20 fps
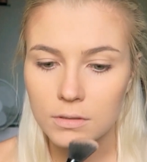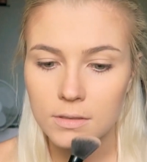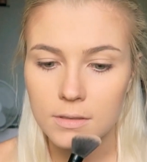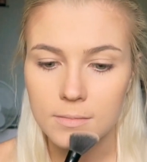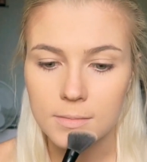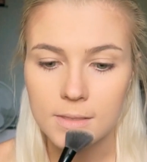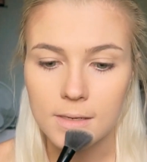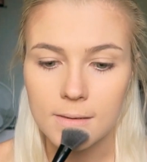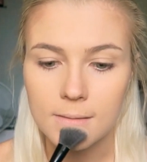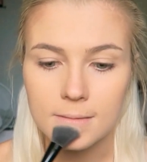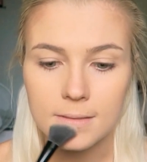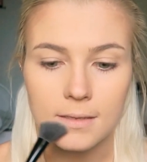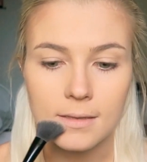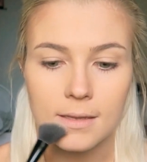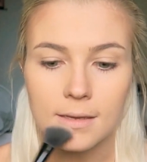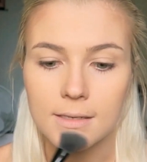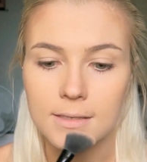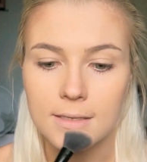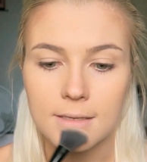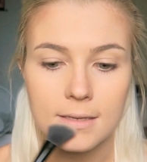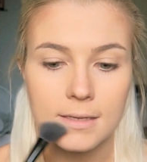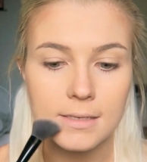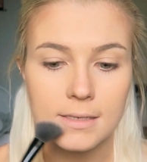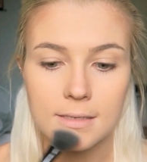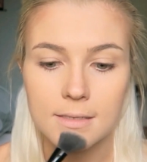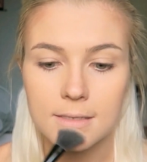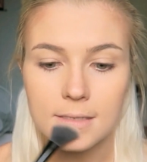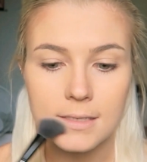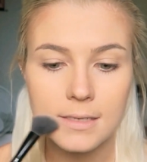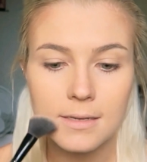Sometimes I like to
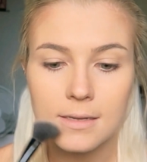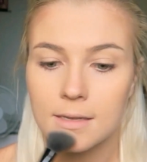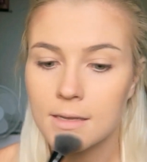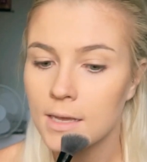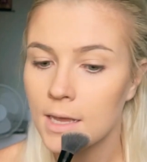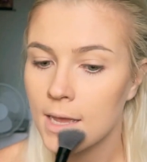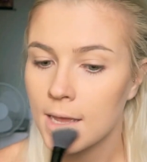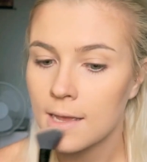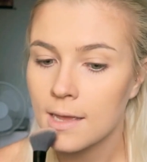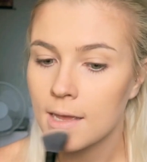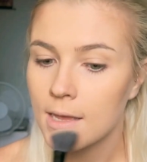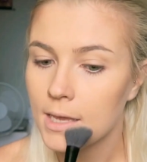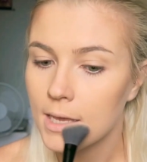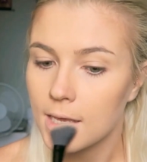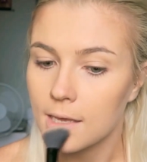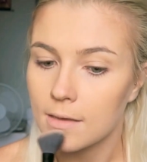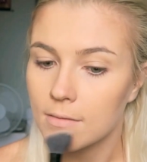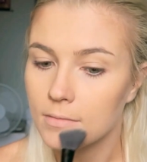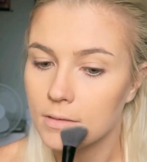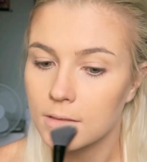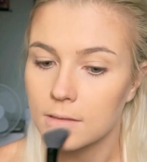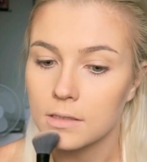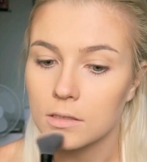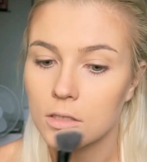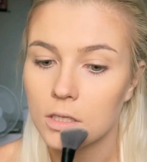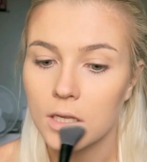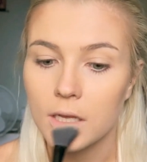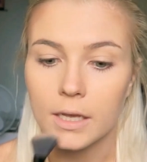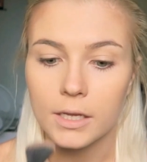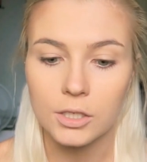just give it a
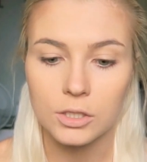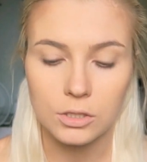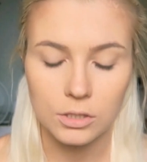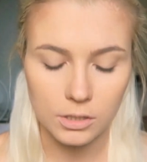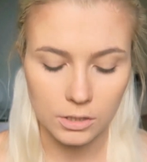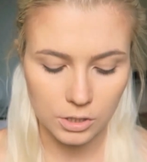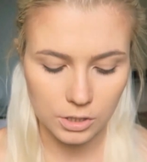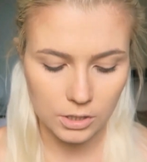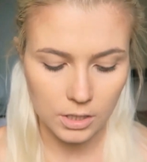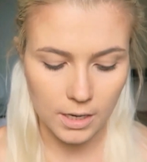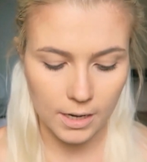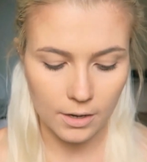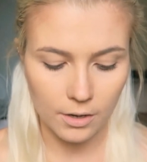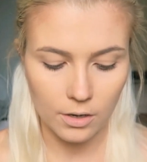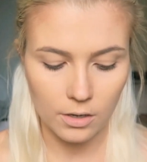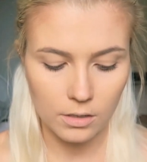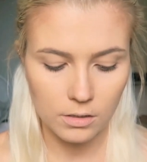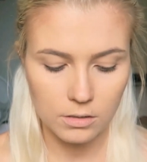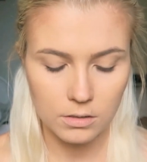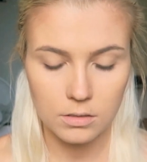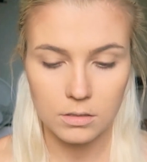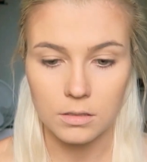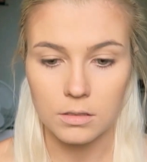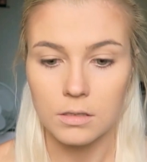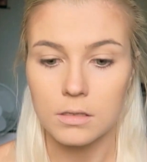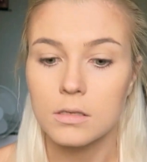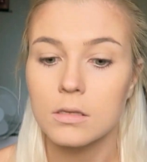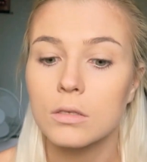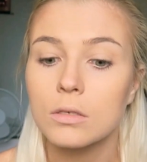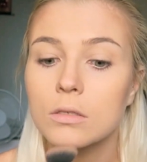little extra shadow so
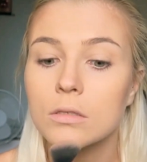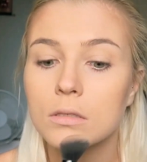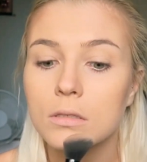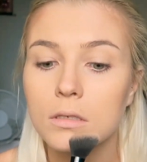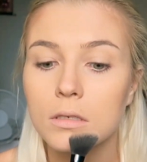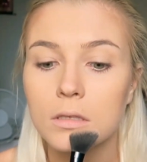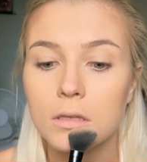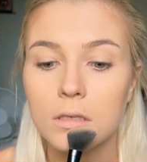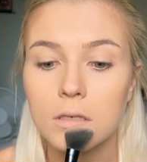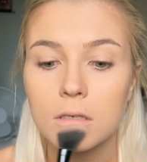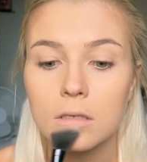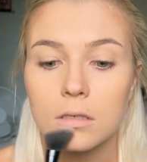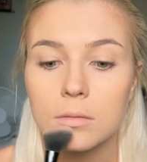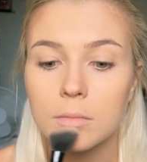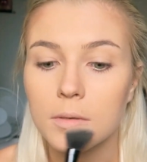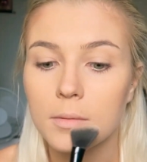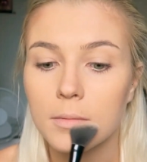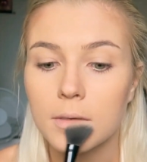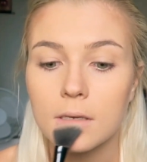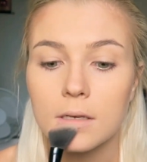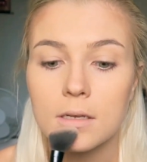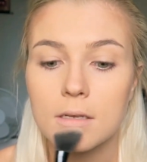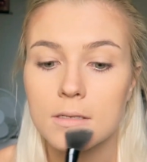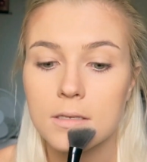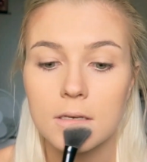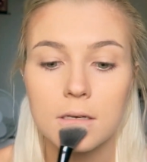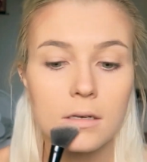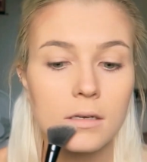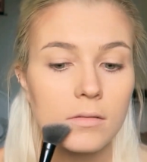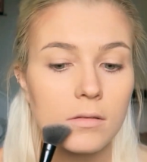it looks like they're a little bit bigger, because
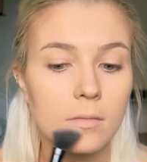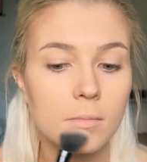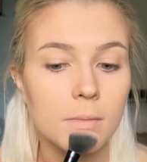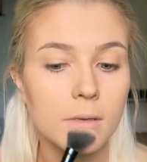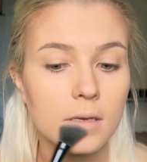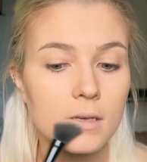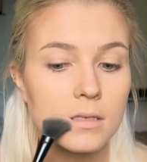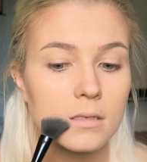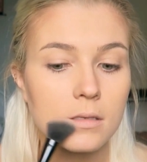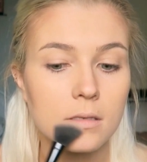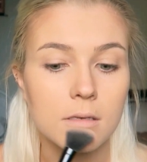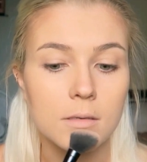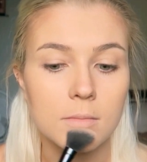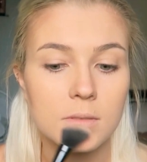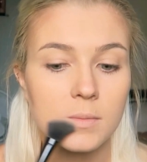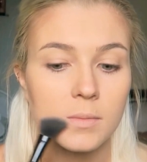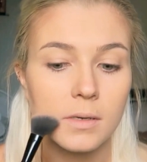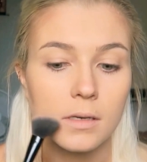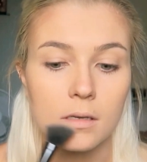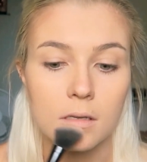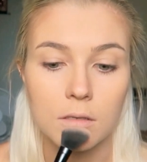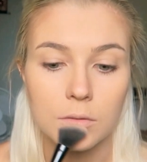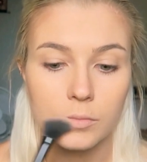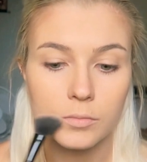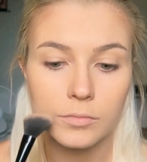I don't have the biggest lips, but